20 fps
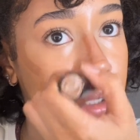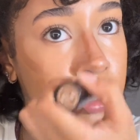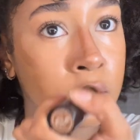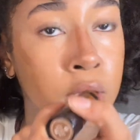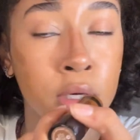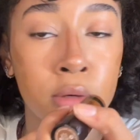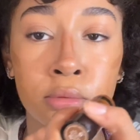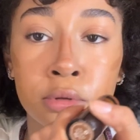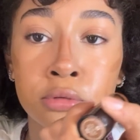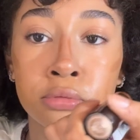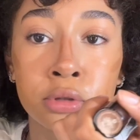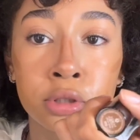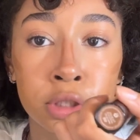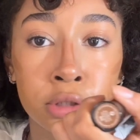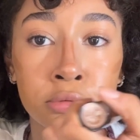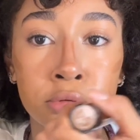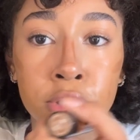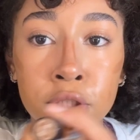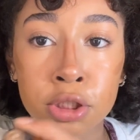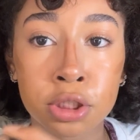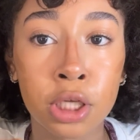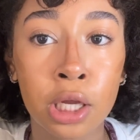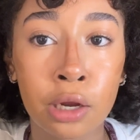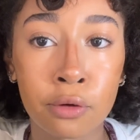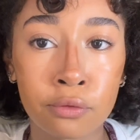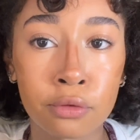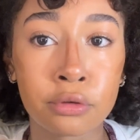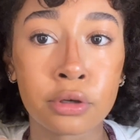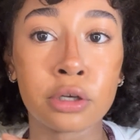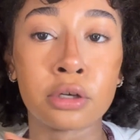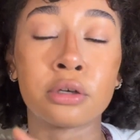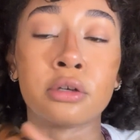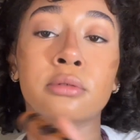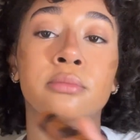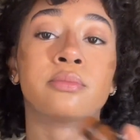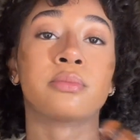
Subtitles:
Like it was really doing this thing for real.